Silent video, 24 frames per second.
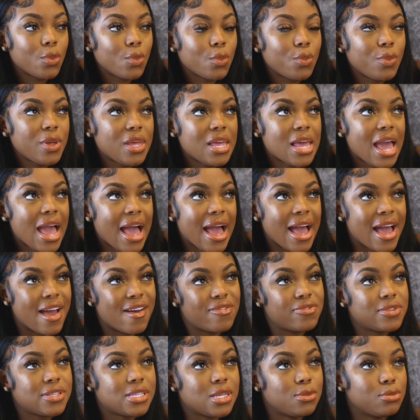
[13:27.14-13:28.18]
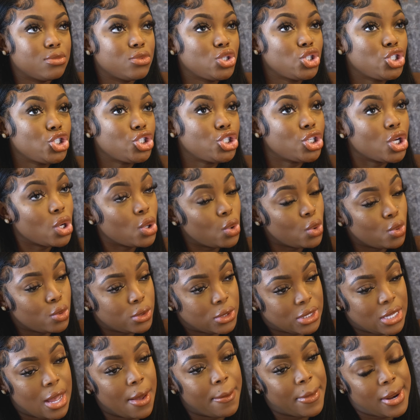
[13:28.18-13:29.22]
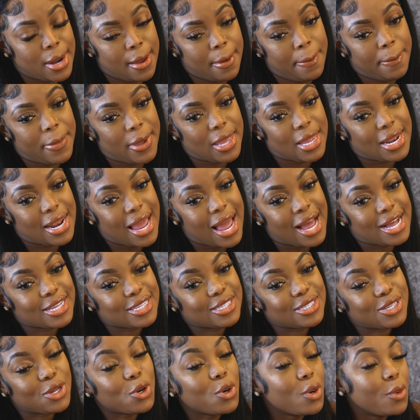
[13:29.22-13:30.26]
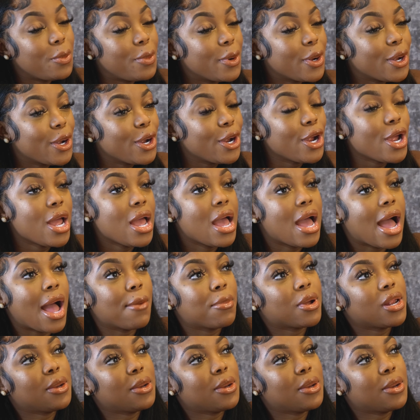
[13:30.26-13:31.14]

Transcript: we have some shows coming up in October. I'm